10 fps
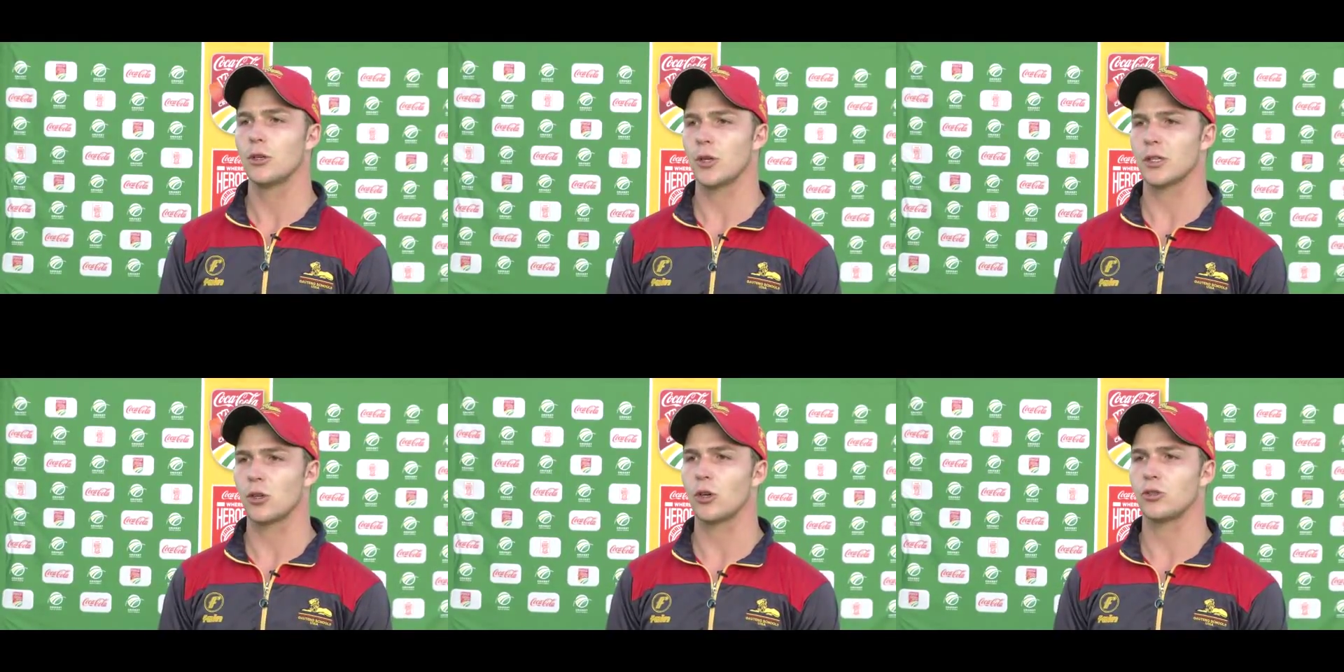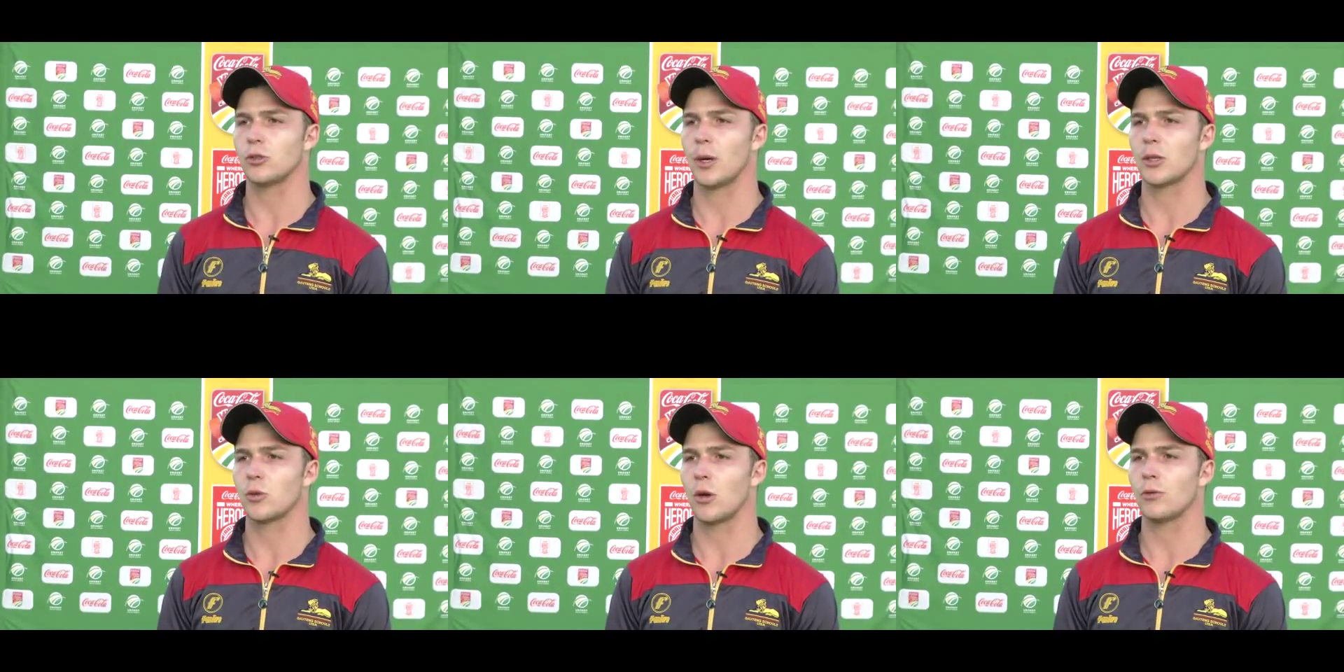so us go to
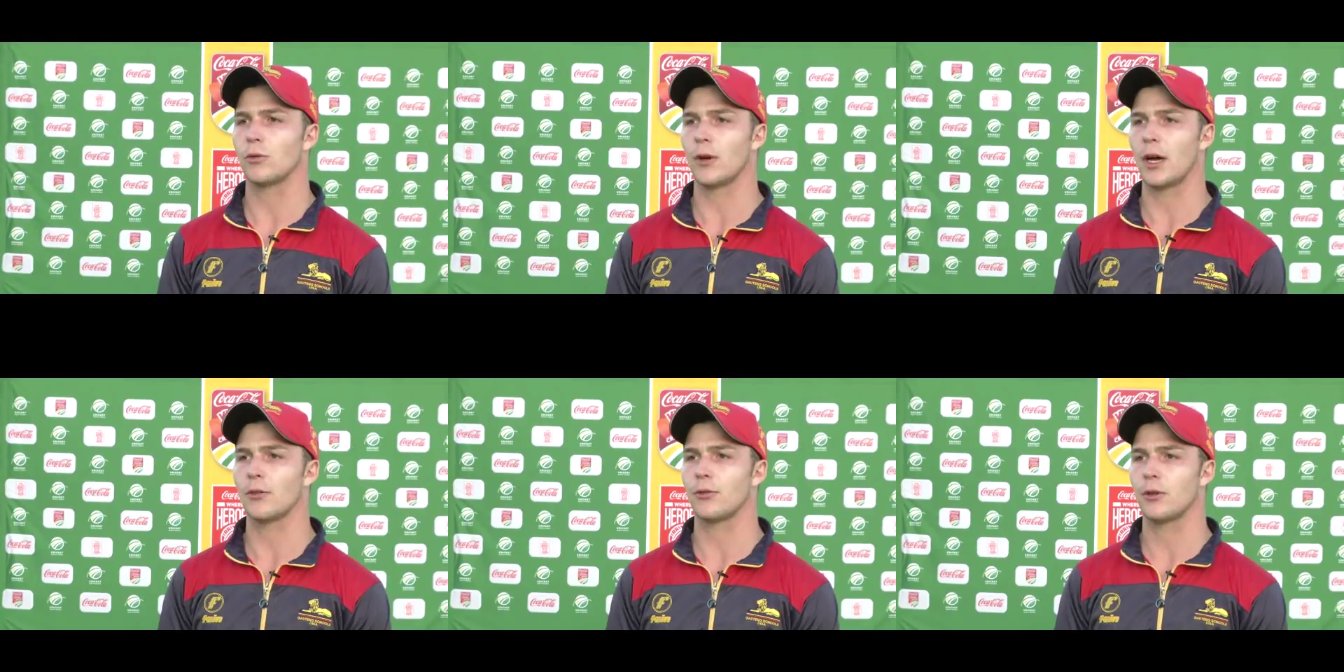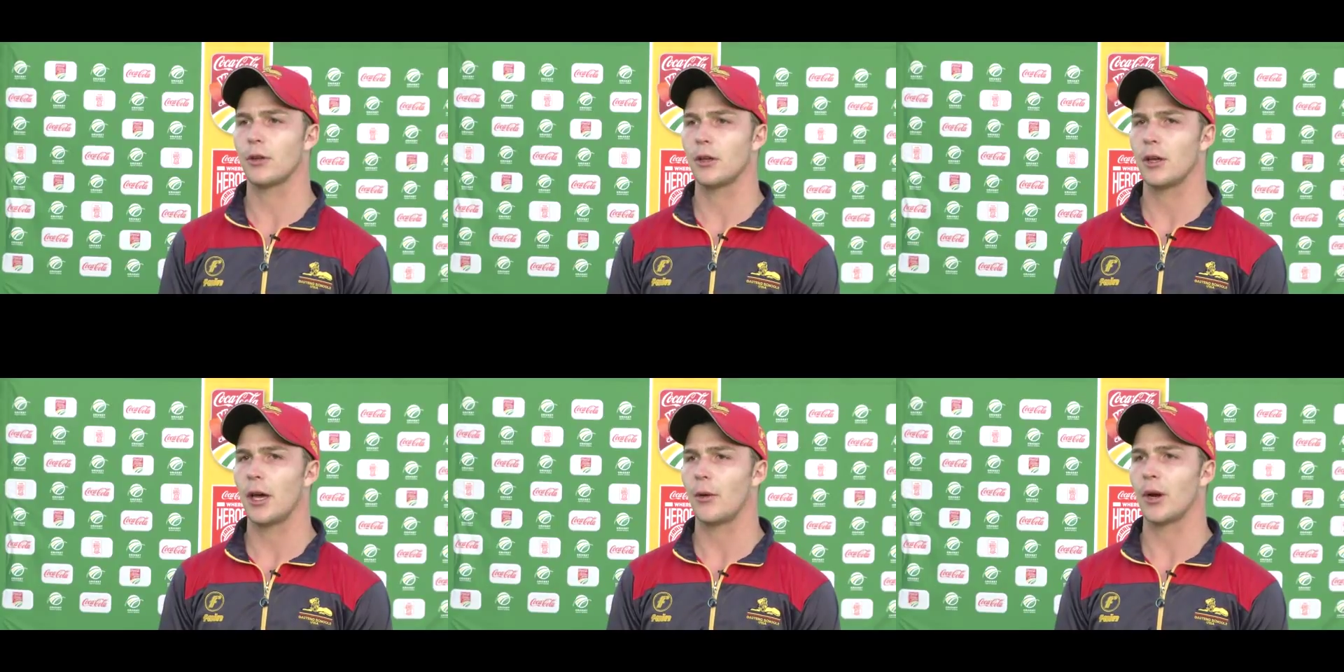about 12 for five
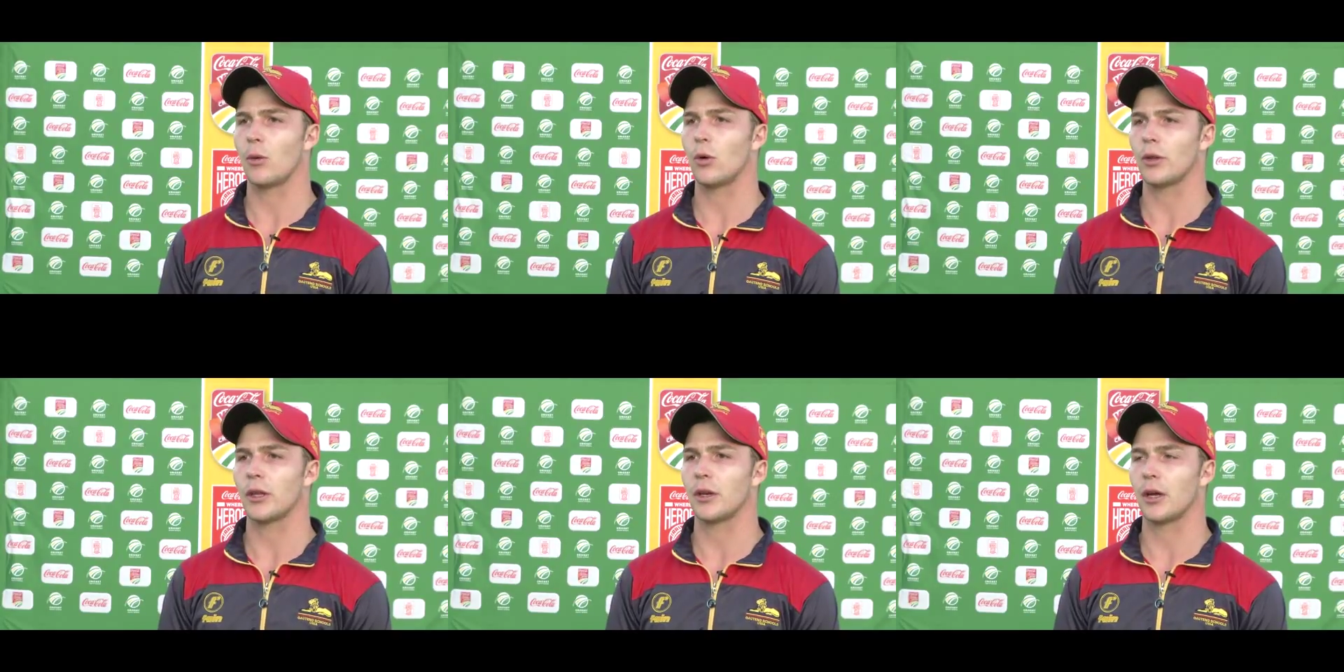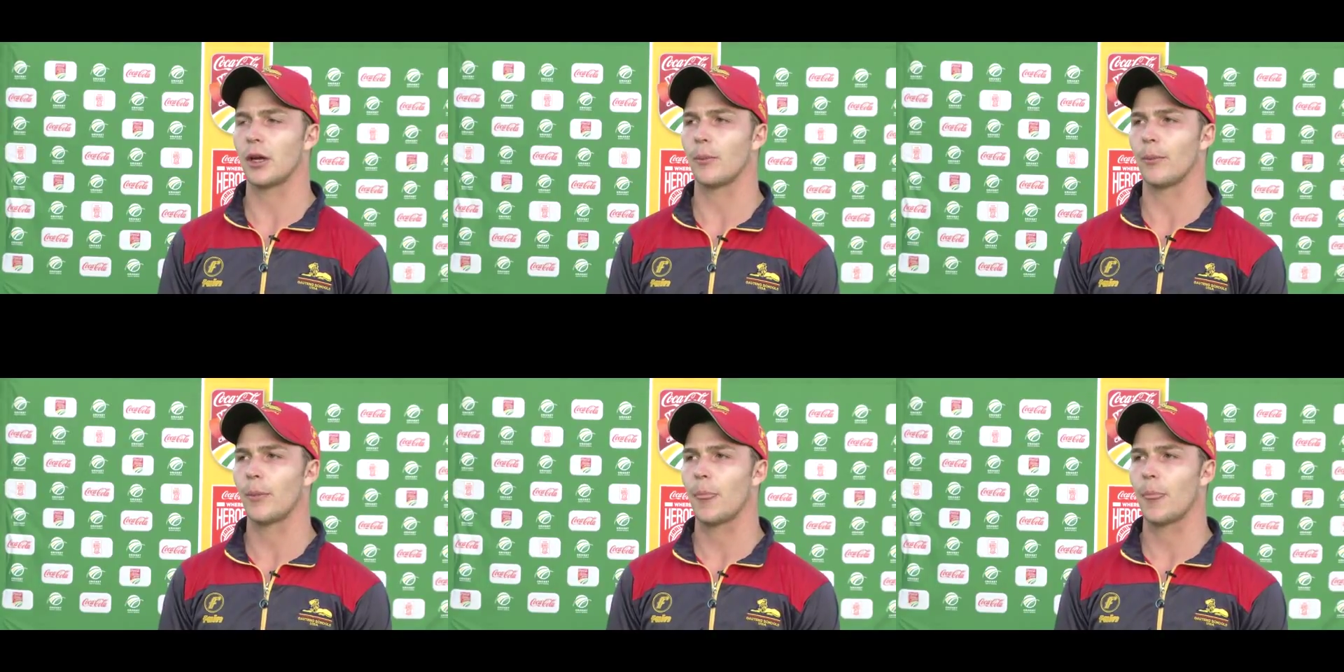and when I walked in um,